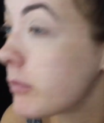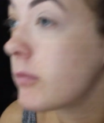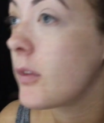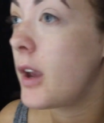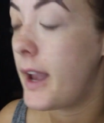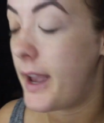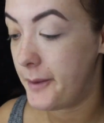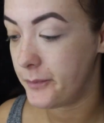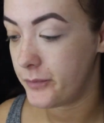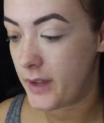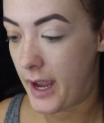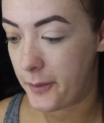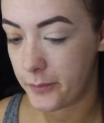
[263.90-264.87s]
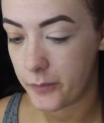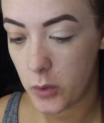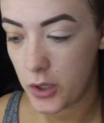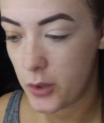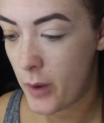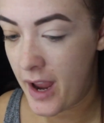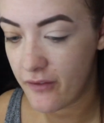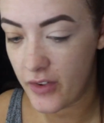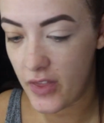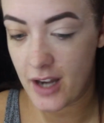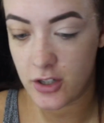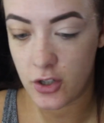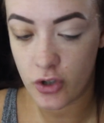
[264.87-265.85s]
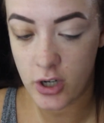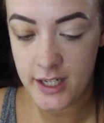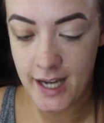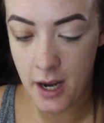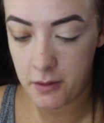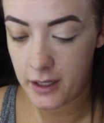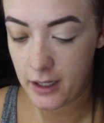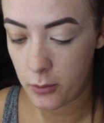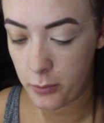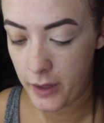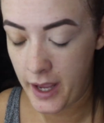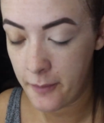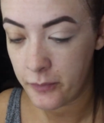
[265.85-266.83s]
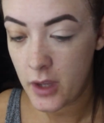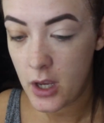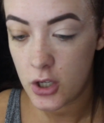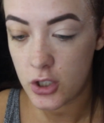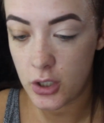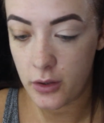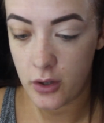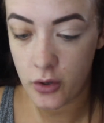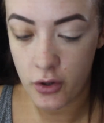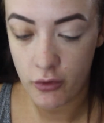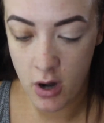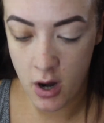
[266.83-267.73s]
Okay, now while you're waiting for that to dry down a little bit, do the other